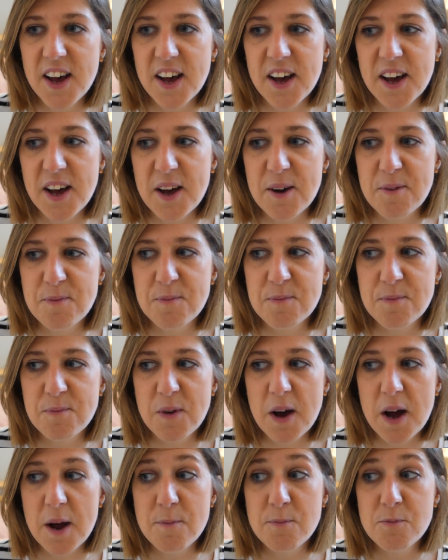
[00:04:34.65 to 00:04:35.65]

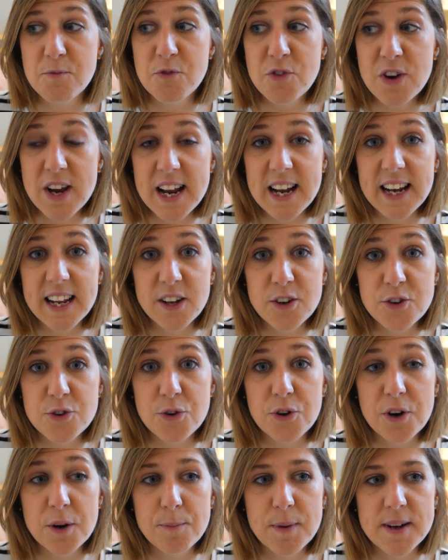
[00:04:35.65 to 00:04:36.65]
I'm really
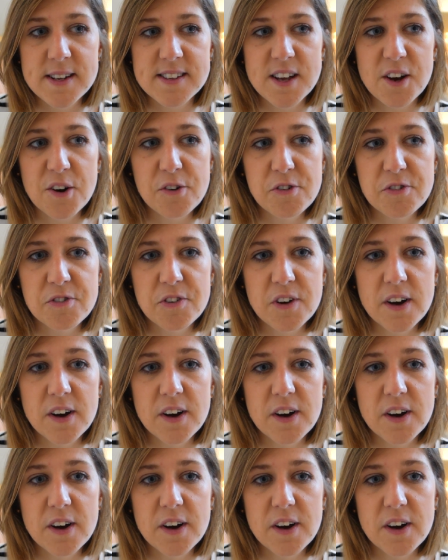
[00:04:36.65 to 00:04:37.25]
enjoying myself.